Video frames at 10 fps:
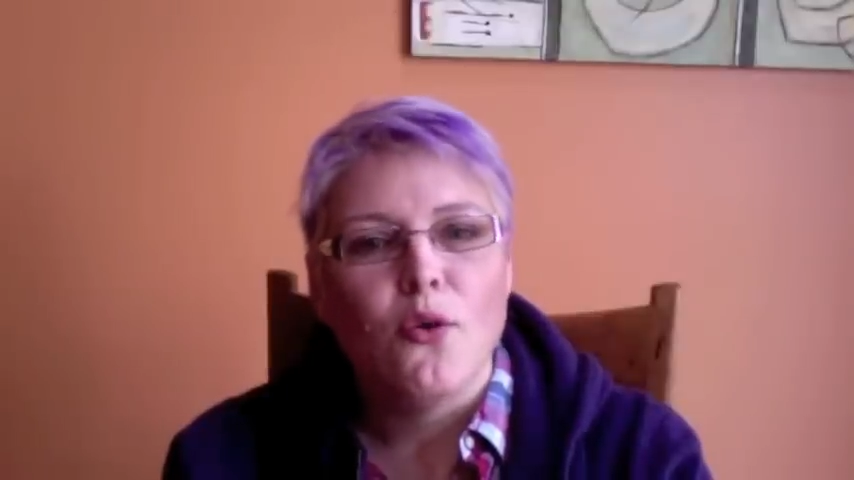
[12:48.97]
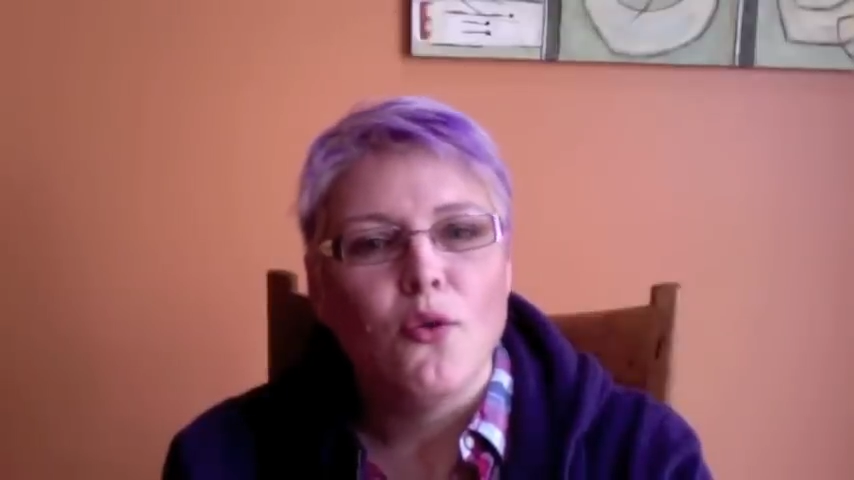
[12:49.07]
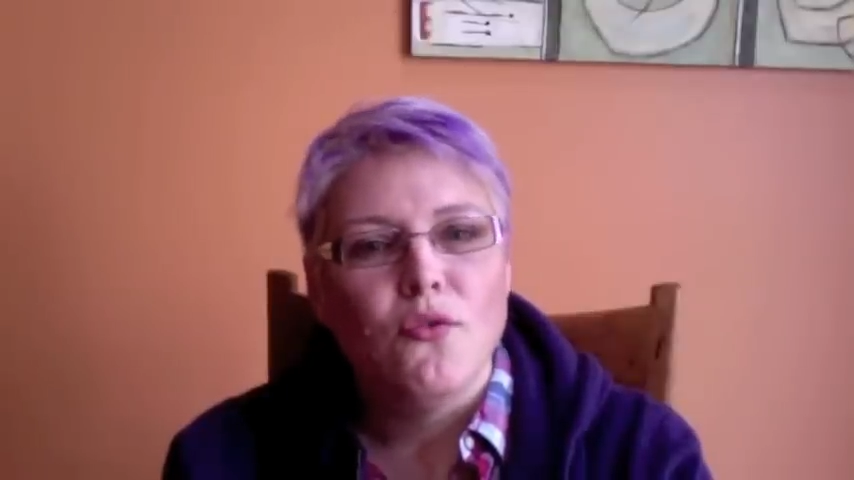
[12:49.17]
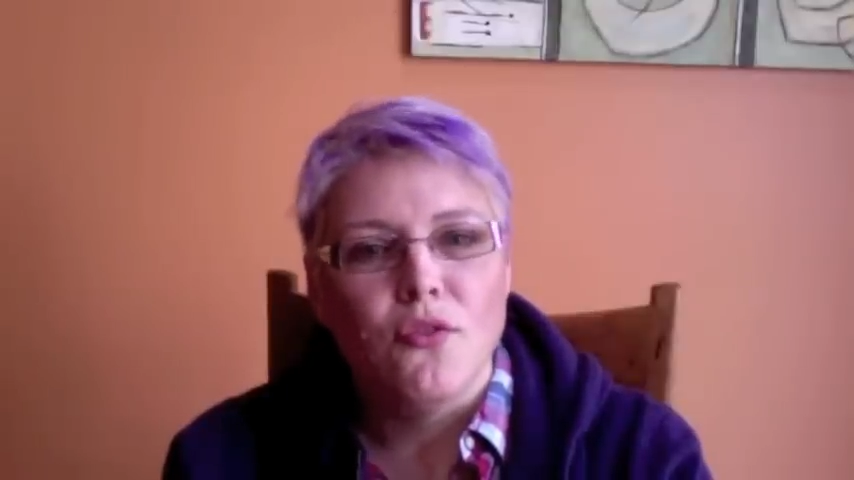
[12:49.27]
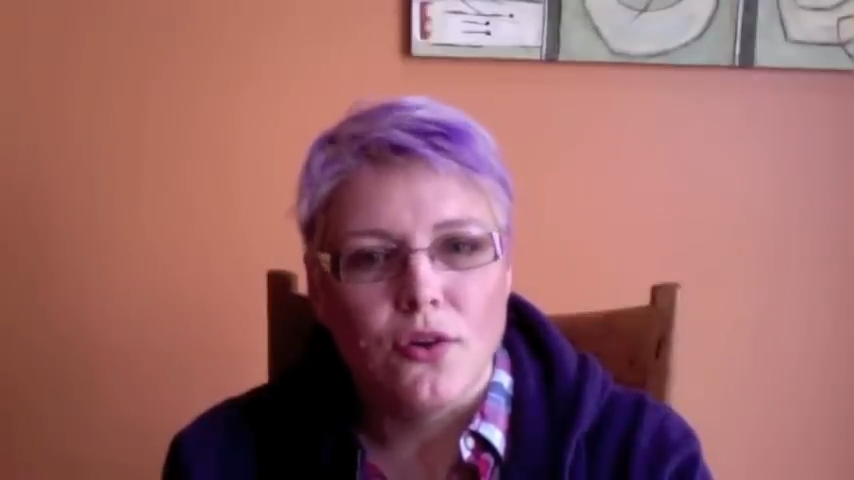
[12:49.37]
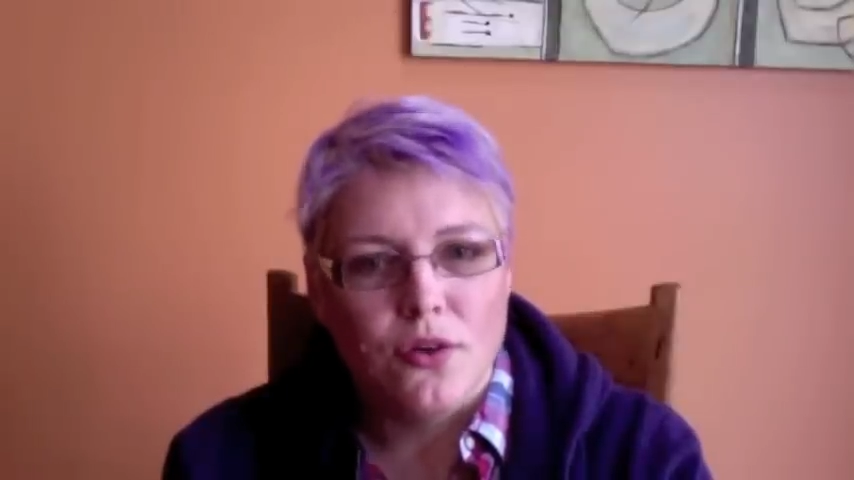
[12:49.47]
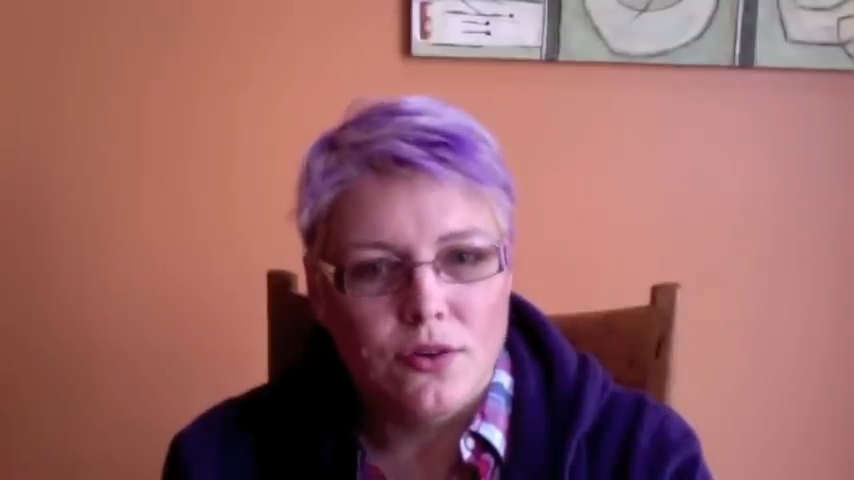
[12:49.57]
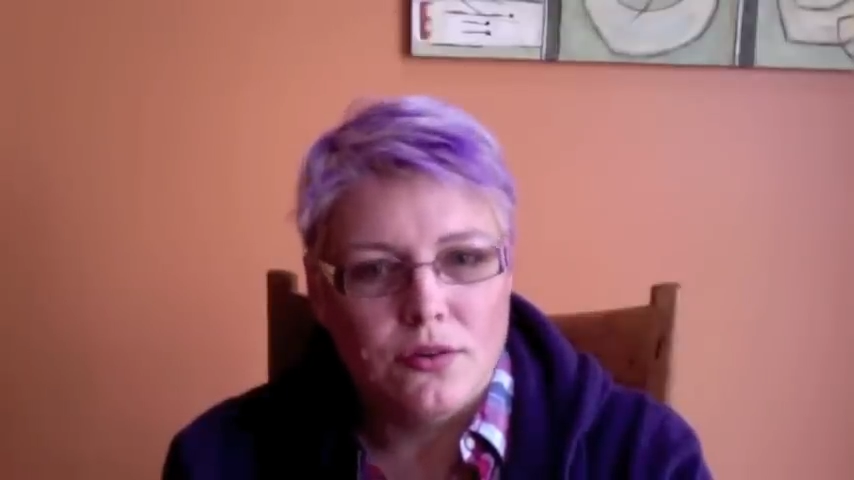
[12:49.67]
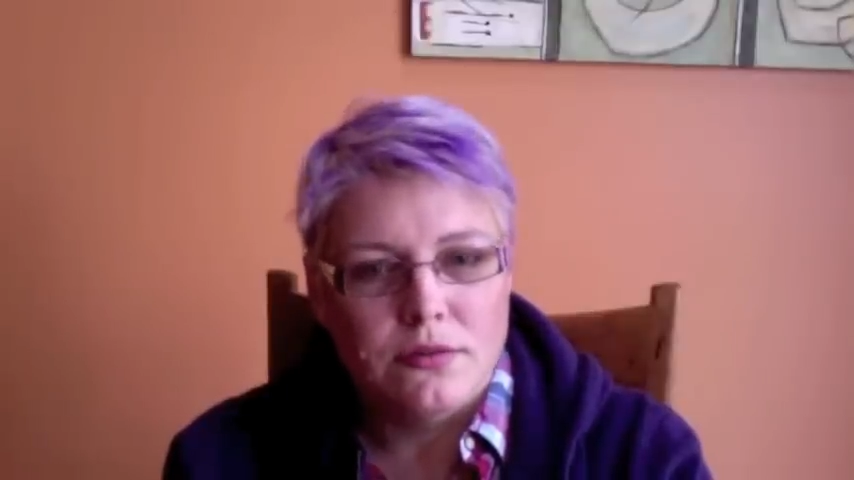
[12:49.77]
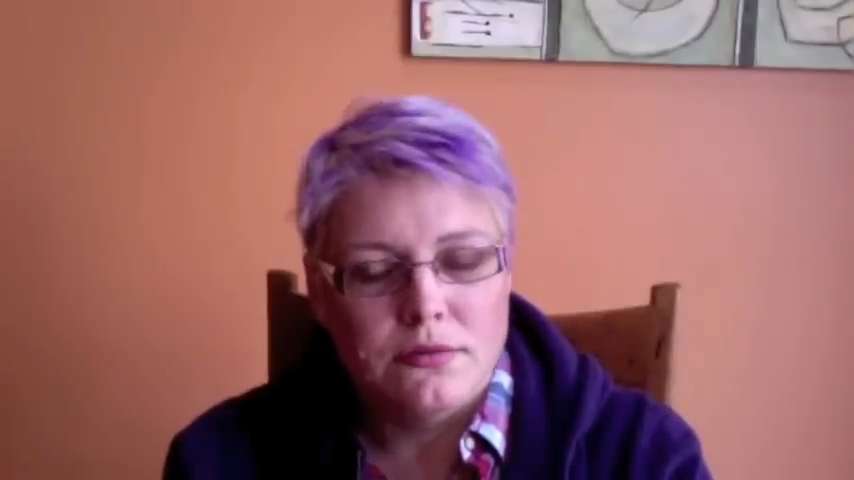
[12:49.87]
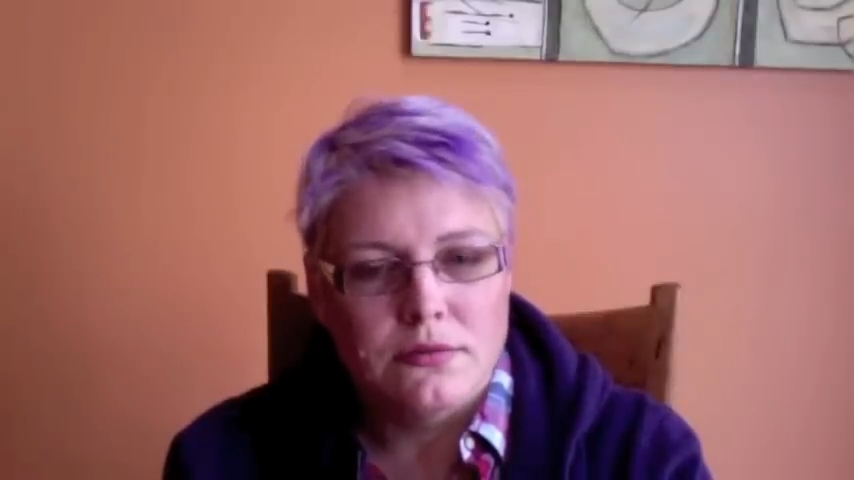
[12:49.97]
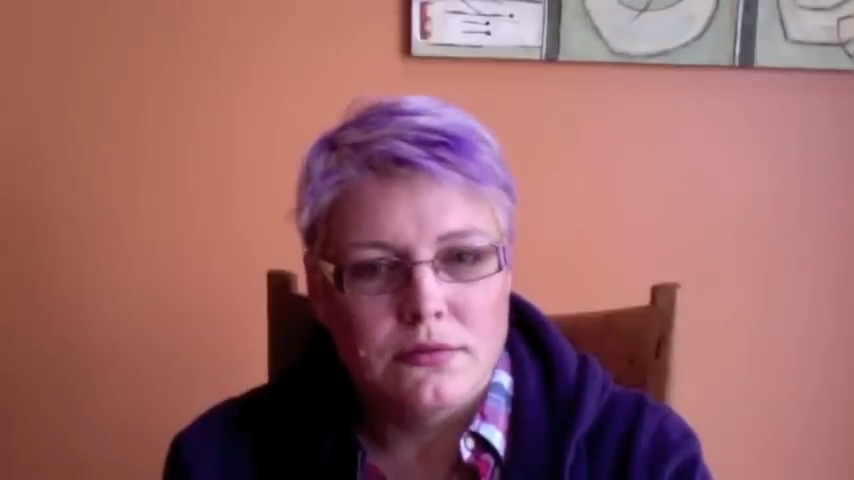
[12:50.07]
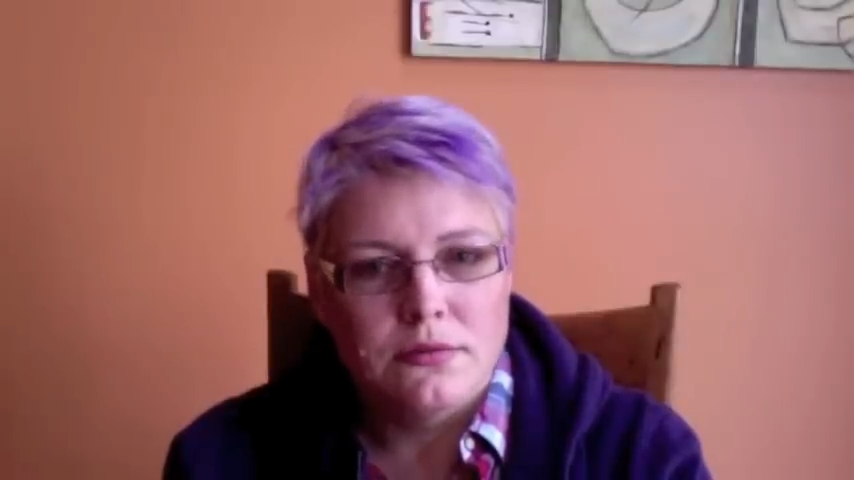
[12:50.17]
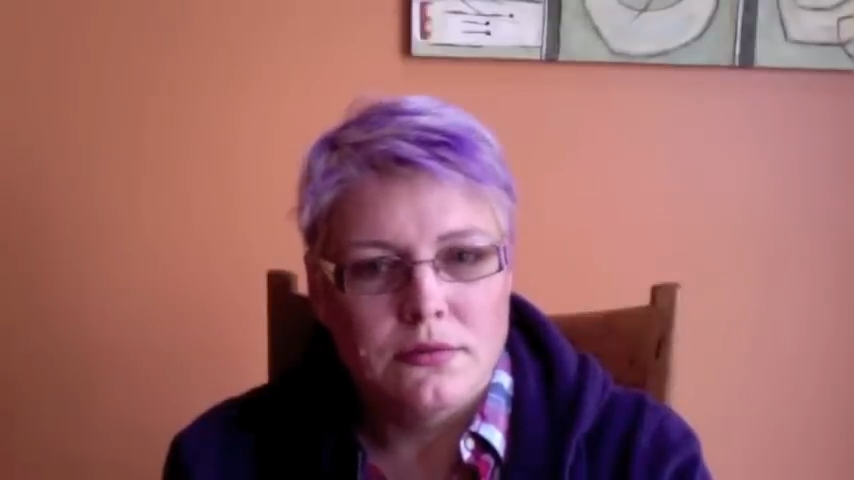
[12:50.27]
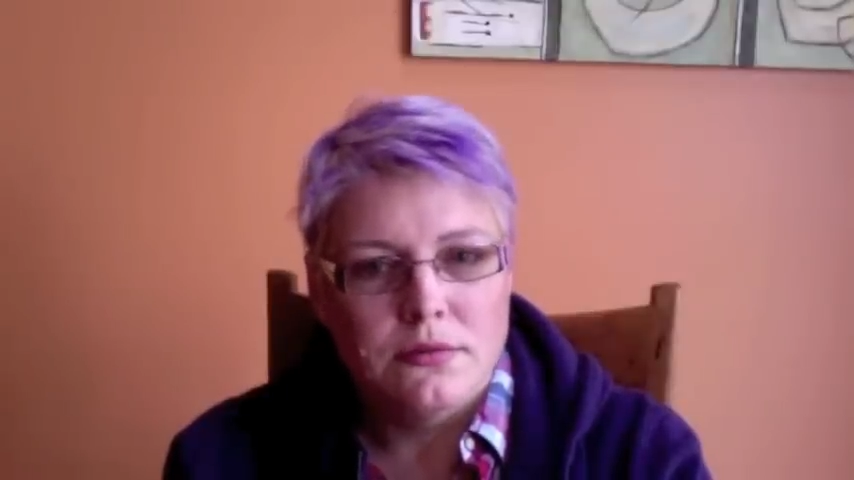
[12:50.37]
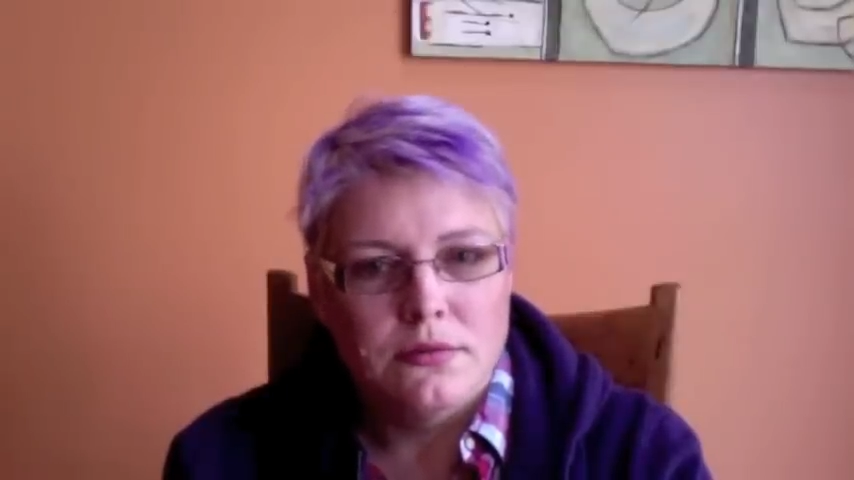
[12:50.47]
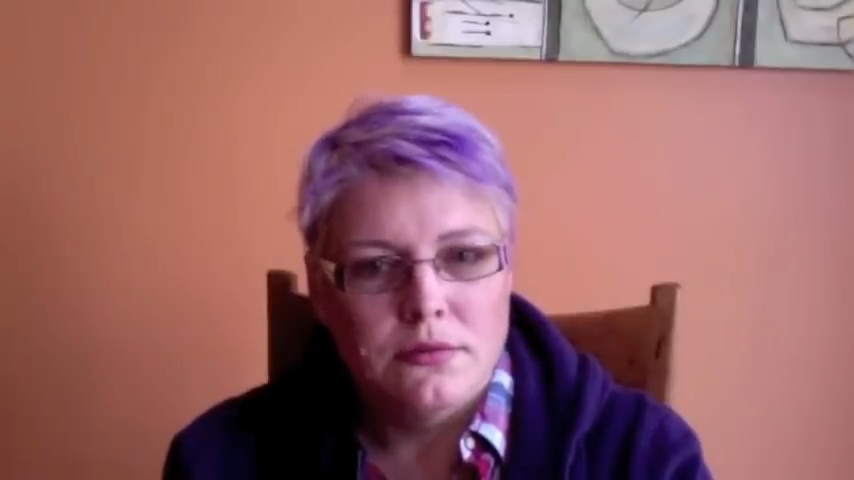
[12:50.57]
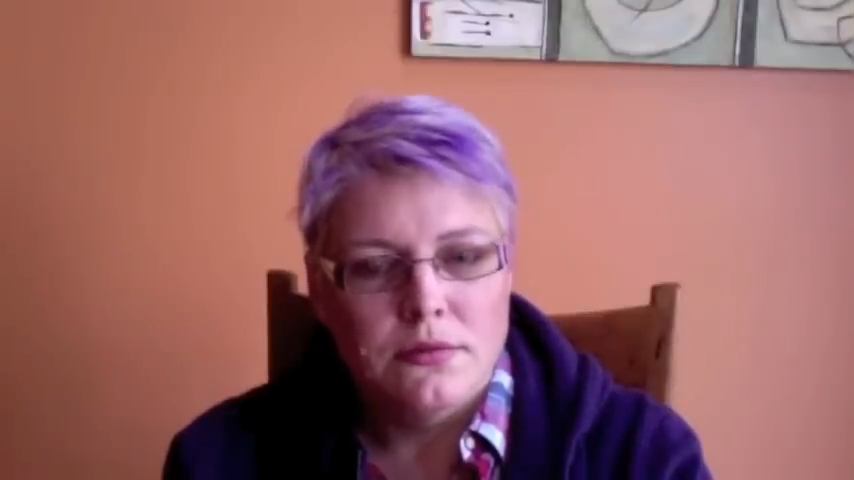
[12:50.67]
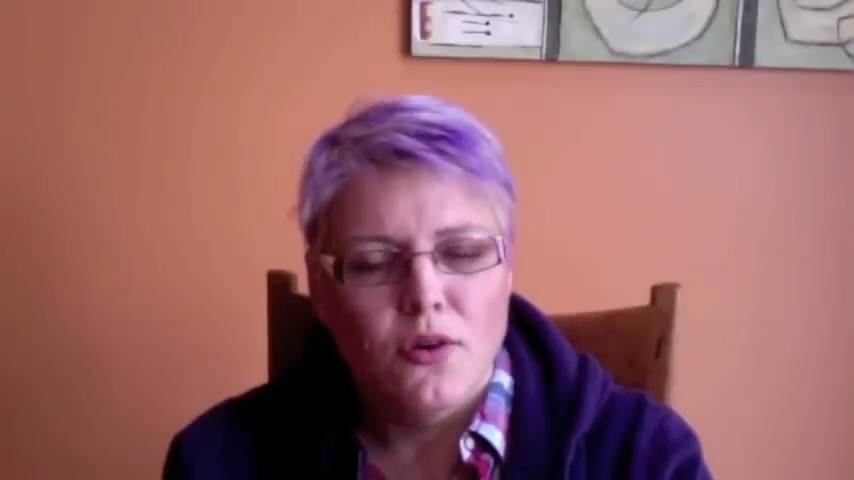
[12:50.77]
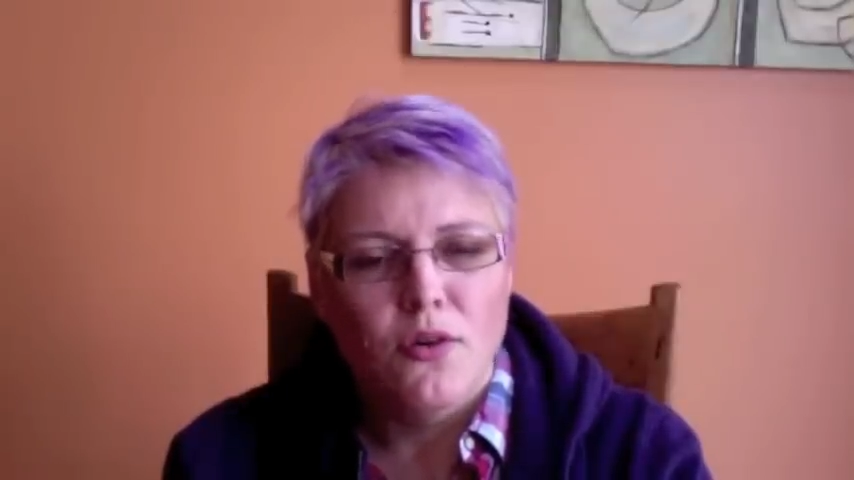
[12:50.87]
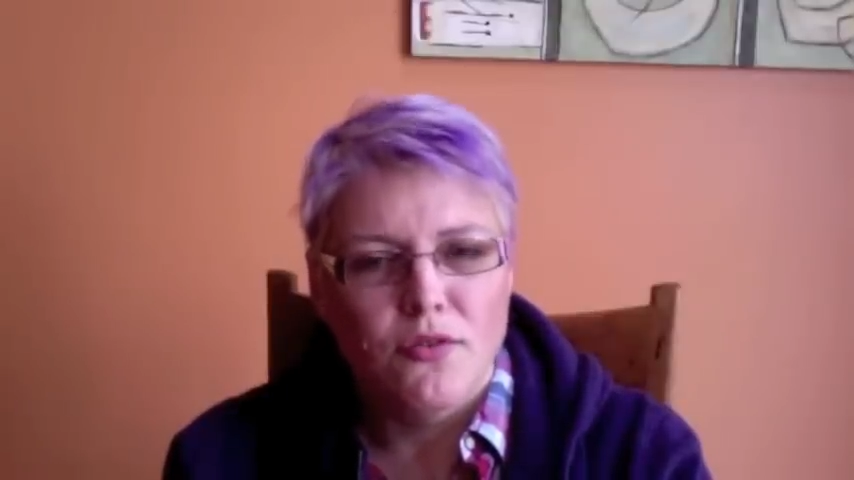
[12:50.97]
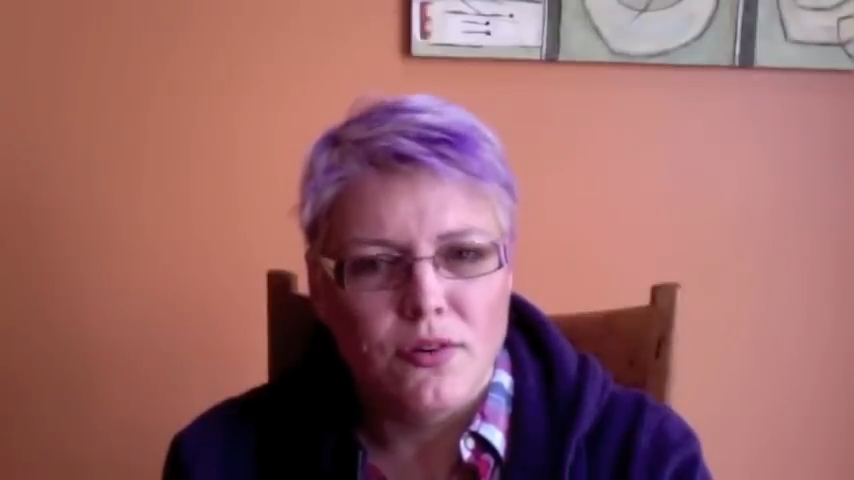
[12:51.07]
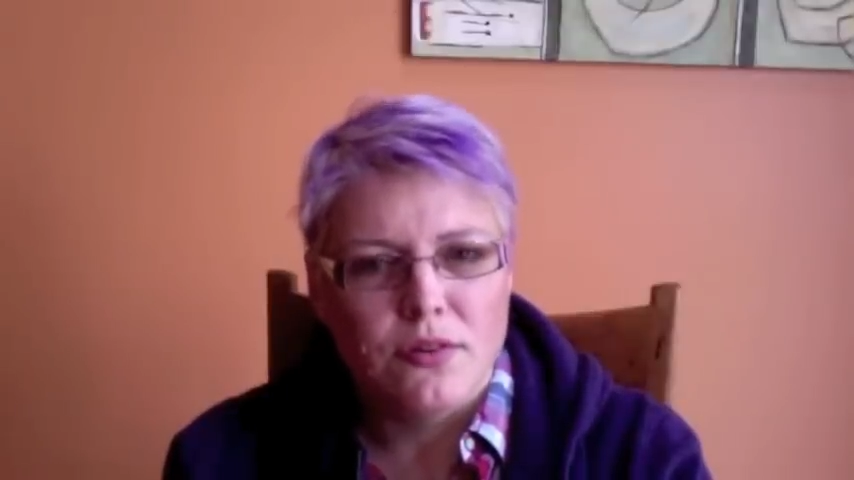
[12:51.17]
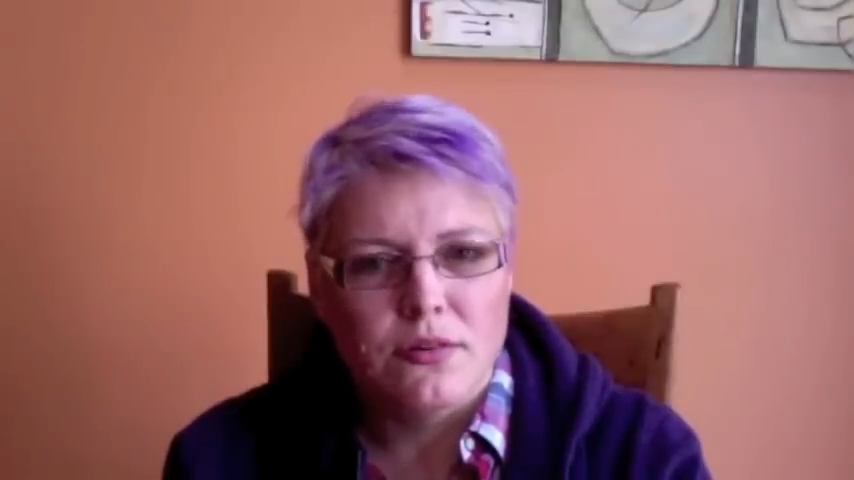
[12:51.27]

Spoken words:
over. Over.